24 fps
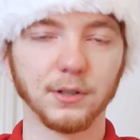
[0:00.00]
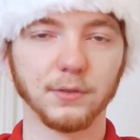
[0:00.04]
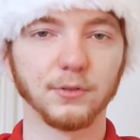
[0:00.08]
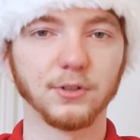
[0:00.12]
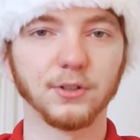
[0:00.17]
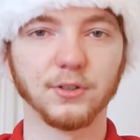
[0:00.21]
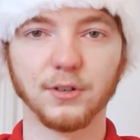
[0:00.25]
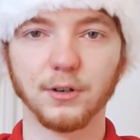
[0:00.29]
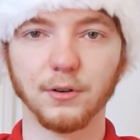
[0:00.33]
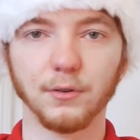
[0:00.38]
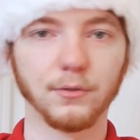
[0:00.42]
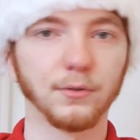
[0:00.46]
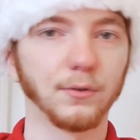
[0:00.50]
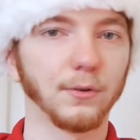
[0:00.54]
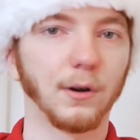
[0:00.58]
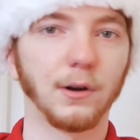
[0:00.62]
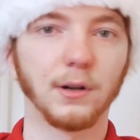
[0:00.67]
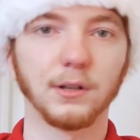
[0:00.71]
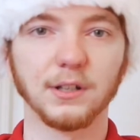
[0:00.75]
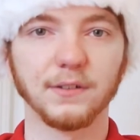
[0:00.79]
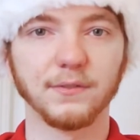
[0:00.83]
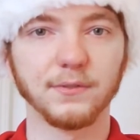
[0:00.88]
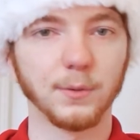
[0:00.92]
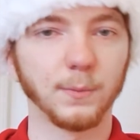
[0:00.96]
I would just go through
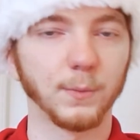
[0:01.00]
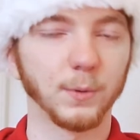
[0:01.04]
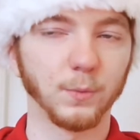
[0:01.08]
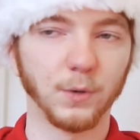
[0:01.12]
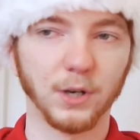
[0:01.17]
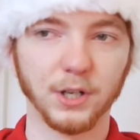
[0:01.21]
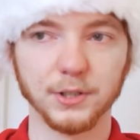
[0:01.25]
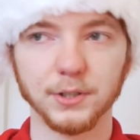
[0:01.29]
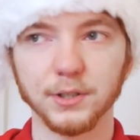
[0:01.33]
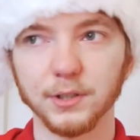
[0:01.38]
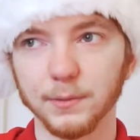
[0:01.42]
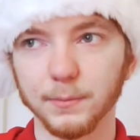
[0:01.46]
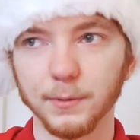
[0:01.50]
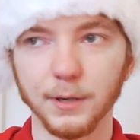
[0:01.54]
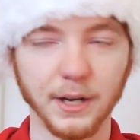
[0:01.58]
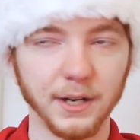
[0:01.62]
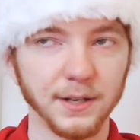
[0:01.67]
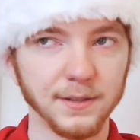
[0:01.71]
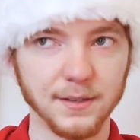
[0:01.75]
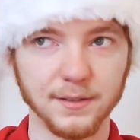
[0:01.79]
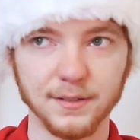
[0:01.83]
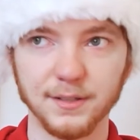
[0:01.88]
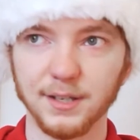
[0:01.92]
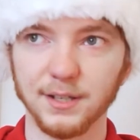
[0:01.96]
all of them and watch the
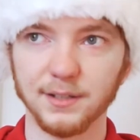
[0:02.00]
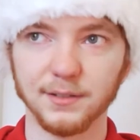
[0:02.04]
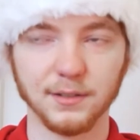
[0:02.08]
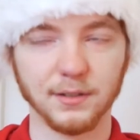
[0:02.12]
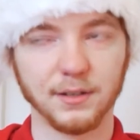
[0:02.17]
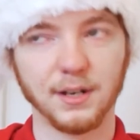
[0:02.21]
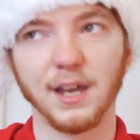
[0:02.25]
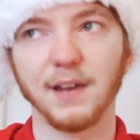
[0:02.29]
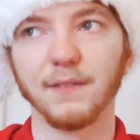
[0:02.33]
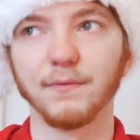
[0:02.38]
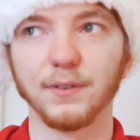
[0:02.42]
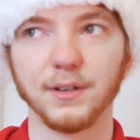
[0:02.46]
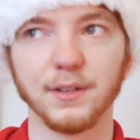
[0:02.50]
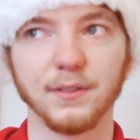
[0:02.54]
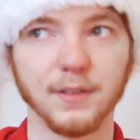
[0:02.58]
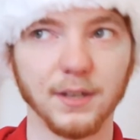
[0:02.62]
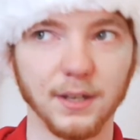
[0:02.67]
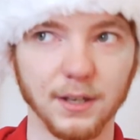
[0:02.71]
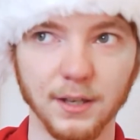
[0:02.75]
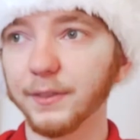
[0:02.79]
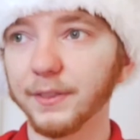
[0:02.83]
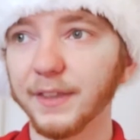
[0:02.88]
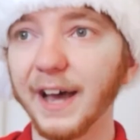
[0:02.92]
behind the scenes on everything.